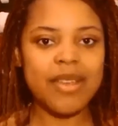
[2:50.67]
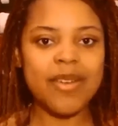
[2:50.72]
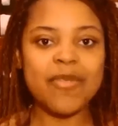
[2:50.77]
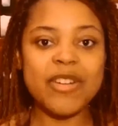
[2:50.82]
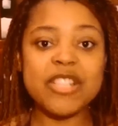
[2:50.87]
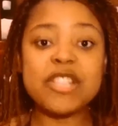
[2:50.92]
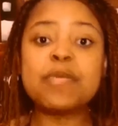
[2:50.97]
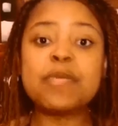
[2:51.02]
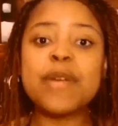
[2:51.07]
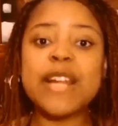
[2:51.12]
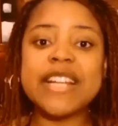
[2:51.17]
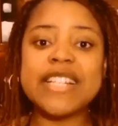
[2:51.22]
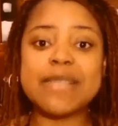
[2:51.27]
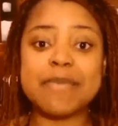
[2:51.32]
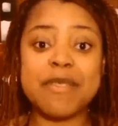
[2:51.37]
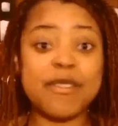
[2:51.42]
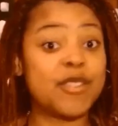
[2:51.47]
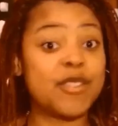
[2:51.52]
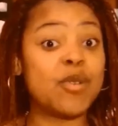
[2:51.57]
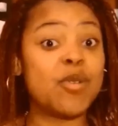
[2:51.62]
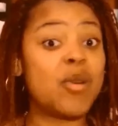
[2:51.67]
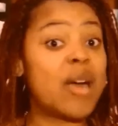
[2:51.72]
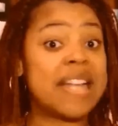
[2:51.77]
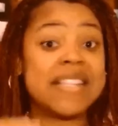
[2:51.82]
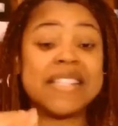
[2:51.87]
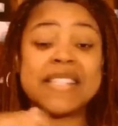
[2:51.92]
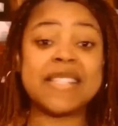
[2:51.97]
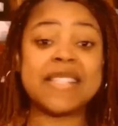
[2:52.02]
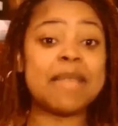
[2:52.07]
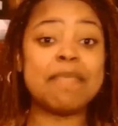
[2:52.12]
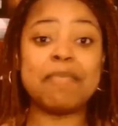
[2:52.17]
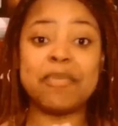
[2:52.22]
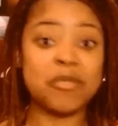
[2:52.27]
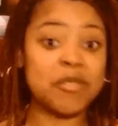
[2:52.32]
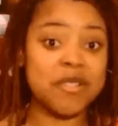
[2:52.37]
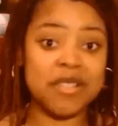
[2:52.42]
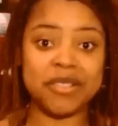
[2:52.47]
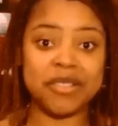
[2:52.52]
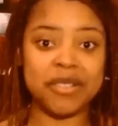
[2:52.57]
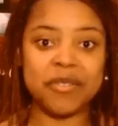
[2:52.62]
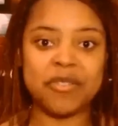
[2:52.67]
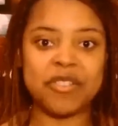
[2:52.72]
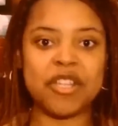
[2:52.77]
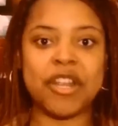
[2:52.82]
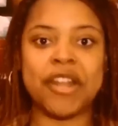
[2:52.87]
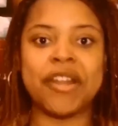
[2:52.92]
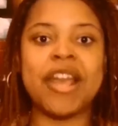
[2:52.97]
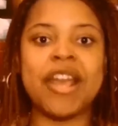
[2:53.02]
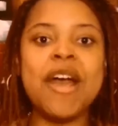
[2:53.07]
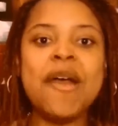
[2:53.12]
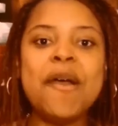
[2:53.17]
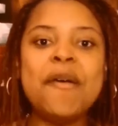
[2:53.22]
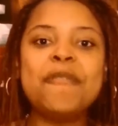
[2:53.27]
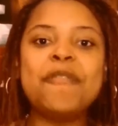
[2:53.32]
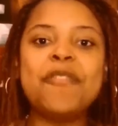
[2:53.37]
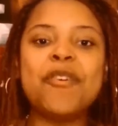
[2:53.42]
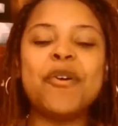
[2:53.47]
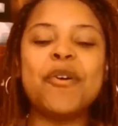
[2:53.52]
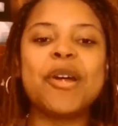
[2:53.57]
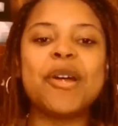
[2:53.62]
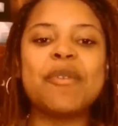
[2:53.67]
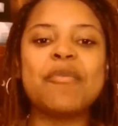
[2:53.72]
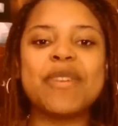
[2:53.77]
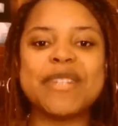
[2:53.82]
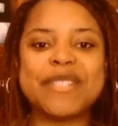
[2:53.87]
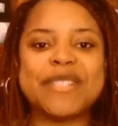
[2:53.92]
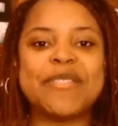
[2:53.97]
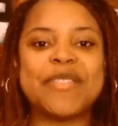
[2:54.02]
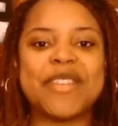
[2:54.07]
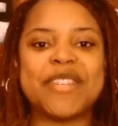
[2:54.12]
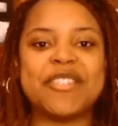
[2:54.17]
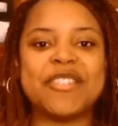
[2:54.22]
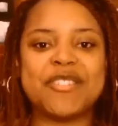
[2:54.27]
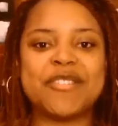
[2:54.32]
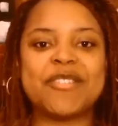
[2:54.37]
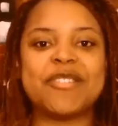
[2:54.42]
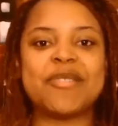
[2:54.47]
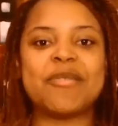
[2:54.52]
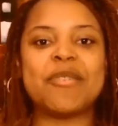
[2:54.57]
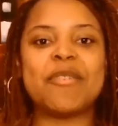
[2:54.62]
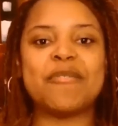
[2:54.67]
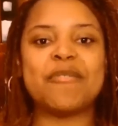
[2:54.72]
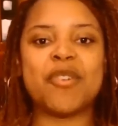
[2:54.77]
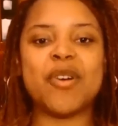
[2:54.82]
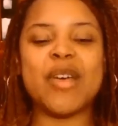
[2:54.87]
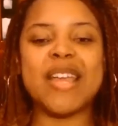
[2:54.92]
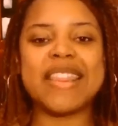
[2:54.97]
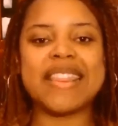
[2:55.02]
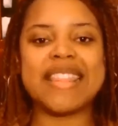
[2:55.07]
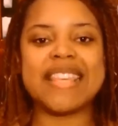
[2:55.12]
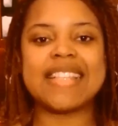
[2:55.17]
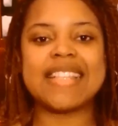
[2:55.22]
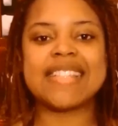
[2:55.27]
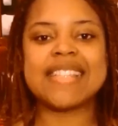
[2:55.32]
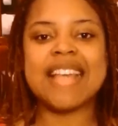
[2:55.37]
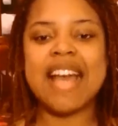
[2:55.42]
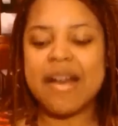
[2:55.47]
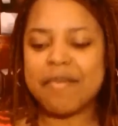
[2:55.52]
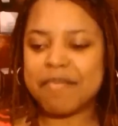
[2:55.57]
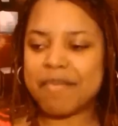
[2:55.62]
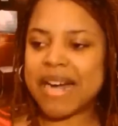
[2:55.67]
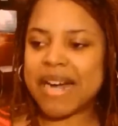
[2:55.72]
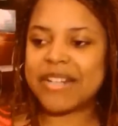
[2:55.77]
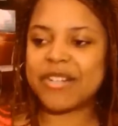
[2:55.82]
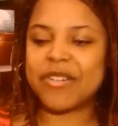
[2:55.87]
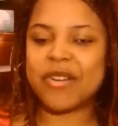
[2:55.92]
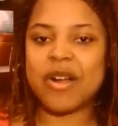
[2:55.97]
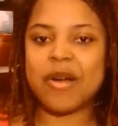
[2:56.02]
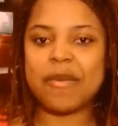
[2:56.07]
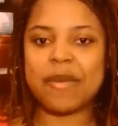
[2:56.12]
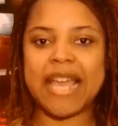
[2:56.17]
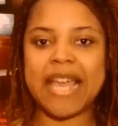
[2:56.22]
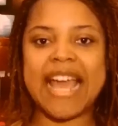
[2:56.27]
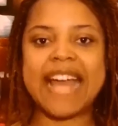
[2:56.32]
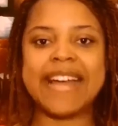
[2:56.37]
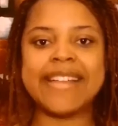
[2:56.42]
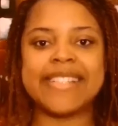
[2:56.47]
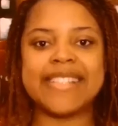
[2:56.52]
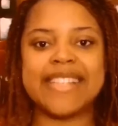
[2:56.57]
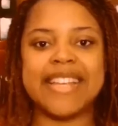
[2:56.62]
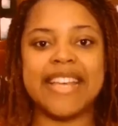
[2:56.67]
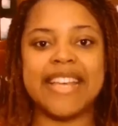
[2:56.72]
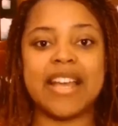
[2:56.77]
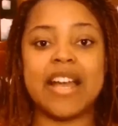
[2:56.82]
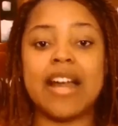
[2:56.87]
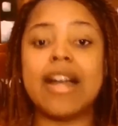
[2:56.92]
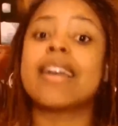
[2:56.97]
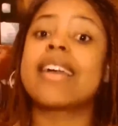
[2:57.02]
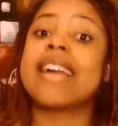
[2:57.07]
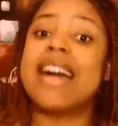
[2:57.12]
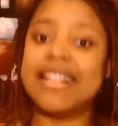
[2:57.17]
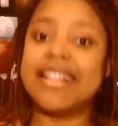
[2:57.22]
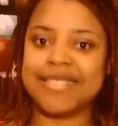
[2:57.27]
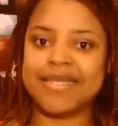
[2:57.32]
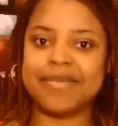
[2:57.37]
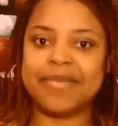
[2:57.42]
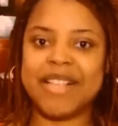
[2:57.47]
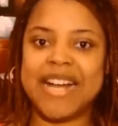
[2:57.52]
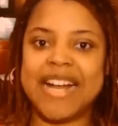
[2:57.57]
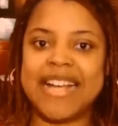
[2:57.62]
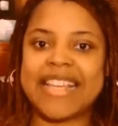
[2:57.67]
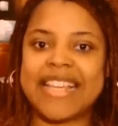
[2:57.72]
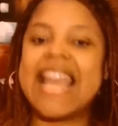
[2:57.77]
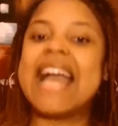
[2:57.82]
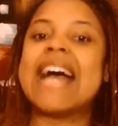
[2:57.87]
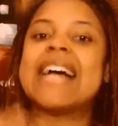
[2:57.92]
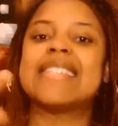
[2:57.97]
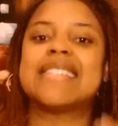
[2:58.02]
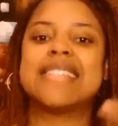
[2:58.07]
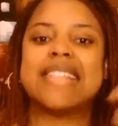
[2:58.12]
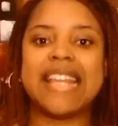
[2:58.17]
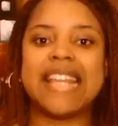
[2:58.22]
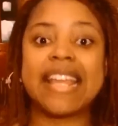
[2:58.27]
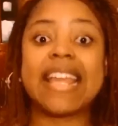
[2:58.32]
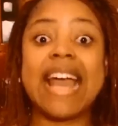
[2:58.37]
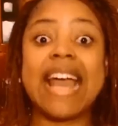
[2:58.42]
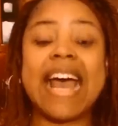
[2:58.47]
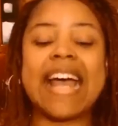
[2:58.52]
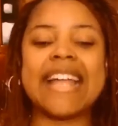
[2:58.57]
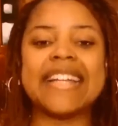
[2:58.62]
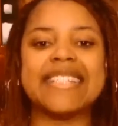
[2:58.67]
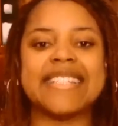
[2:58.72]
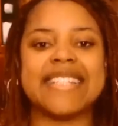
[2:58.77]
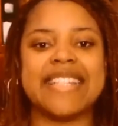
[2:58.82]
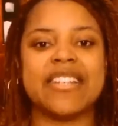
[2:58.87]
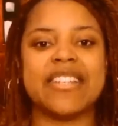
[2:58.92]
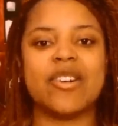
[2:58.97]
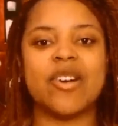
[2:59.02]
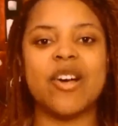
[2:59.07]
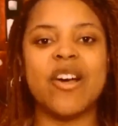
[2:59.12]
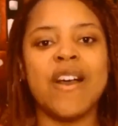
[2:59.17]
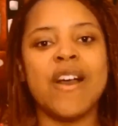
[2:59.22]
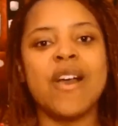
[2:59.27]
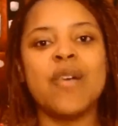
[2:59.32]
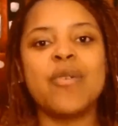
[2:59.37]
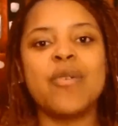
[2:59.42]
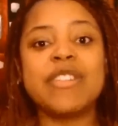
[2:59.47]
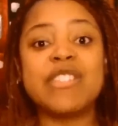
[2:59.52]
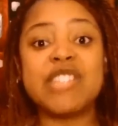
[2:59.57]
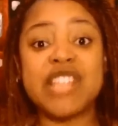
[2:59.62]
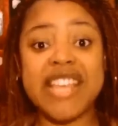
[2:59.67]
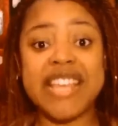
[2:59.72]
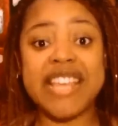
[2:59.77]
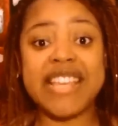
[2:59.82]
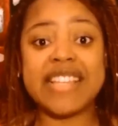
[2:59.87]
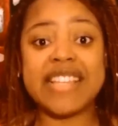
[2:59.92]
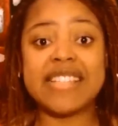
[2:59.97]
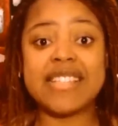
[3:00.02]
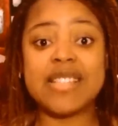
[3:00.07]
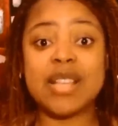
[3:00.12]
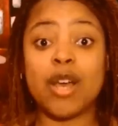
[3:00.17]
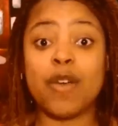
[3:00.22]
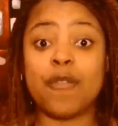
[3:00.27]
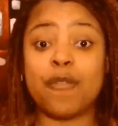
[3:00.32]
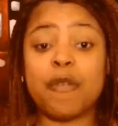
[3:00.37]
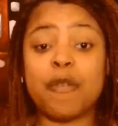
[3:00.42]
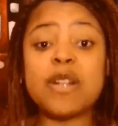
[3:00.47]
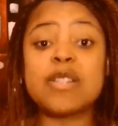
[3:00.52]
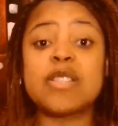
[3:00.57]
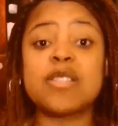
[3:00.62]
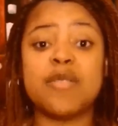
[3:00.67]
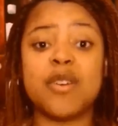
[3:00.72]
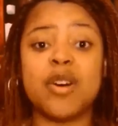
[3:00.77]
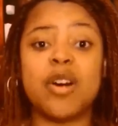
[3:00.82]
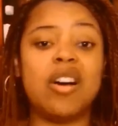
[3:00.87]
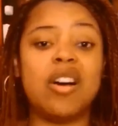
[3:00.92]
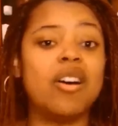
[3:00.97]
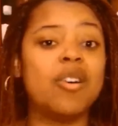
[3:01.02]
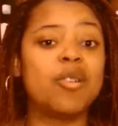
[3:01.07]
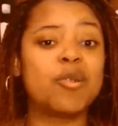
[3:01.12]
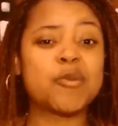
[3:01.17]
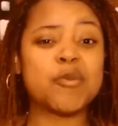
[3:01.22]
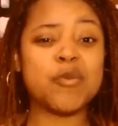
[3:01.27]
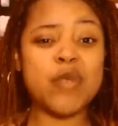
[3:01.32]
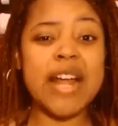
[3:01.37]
Which brings me to a simple solution for what you can do to avoid this monochrome casting, colorblind casting ideal, which is, first of all,